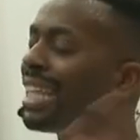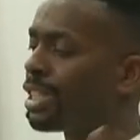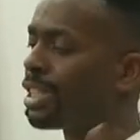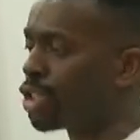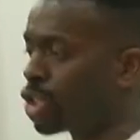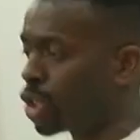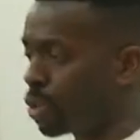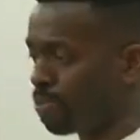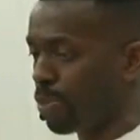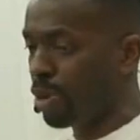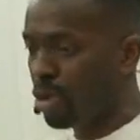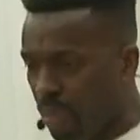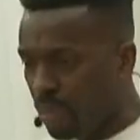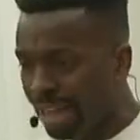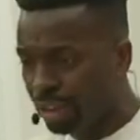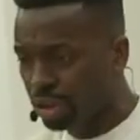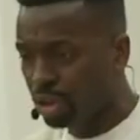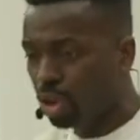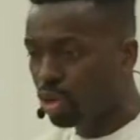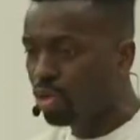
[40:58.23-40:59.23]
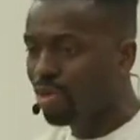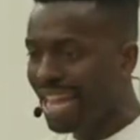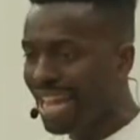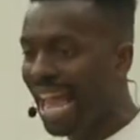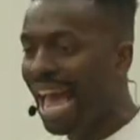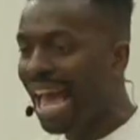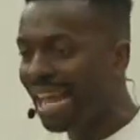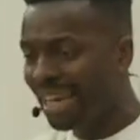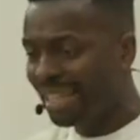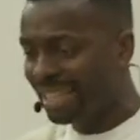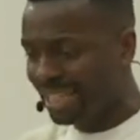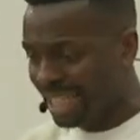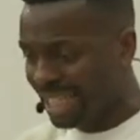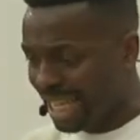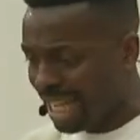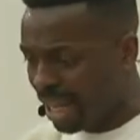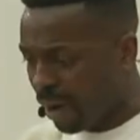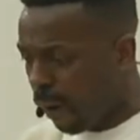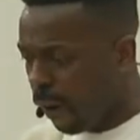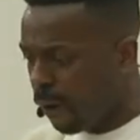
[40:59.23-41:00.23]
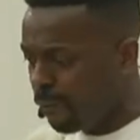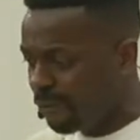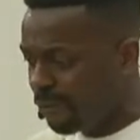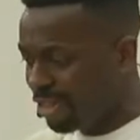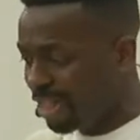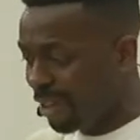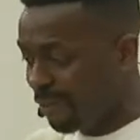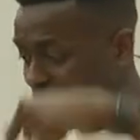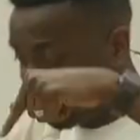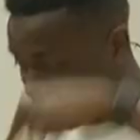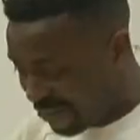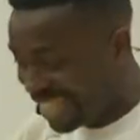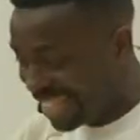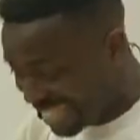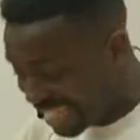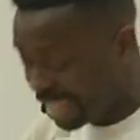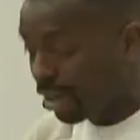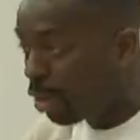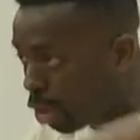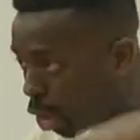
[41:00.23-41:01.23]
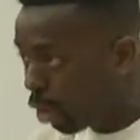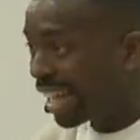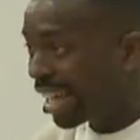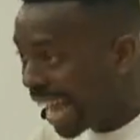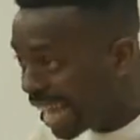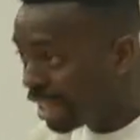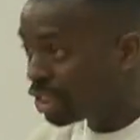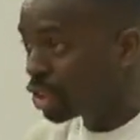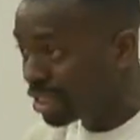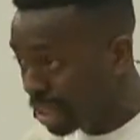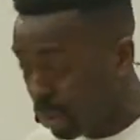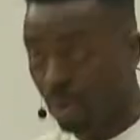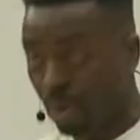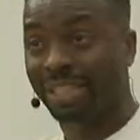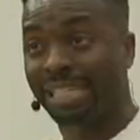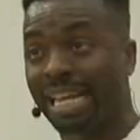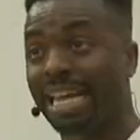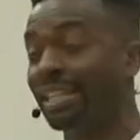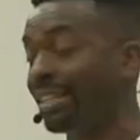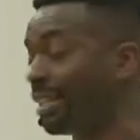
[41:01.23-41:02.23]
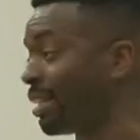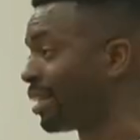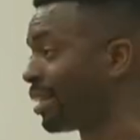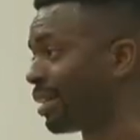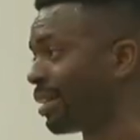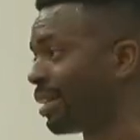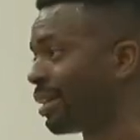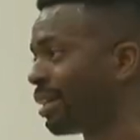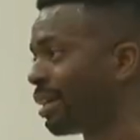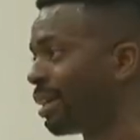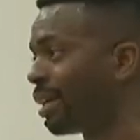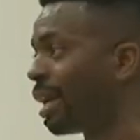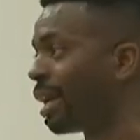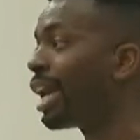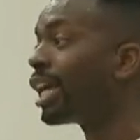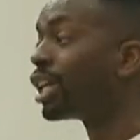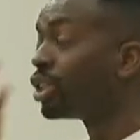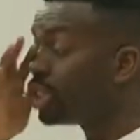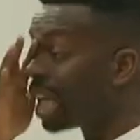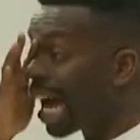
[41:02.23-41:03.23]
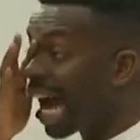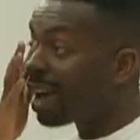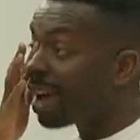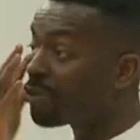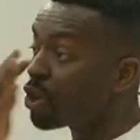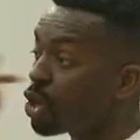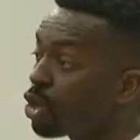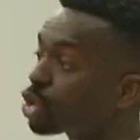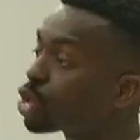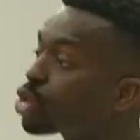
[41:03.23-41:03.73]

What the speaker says: the spiritual reality of the physical location he was in. Have you